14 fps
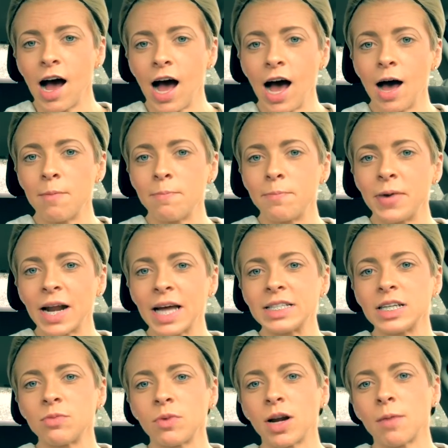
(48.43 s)
But I
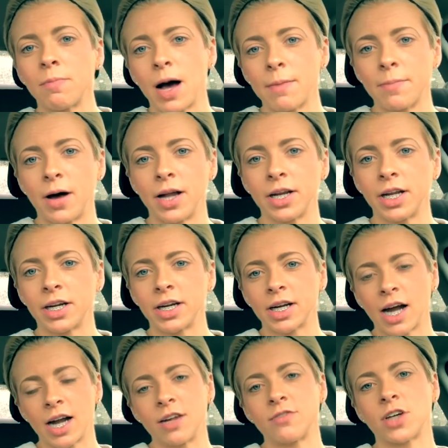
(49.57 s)
did want to pop on here and
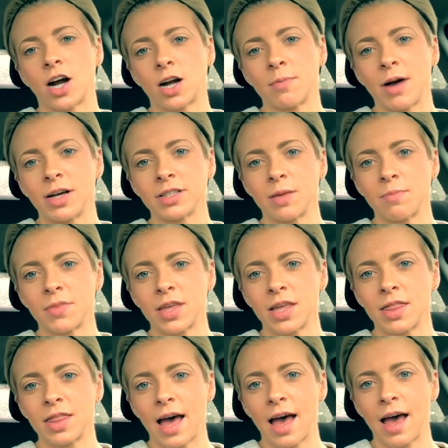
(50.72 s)
kind of talk about
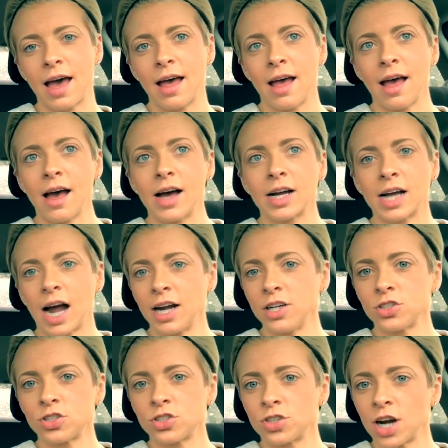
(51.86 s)
something that kind of
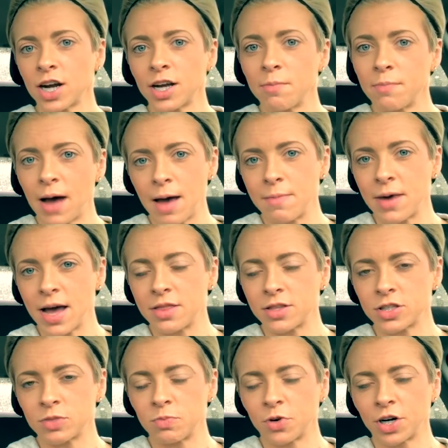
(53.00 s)
struck in my mind
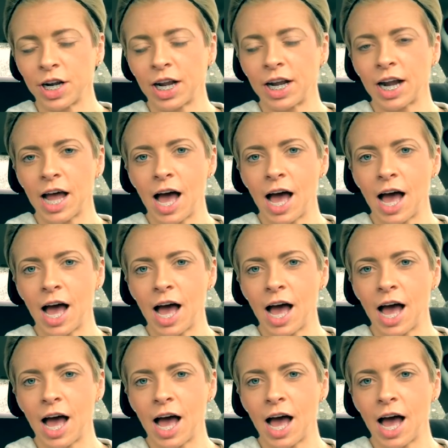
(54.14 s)
this morning.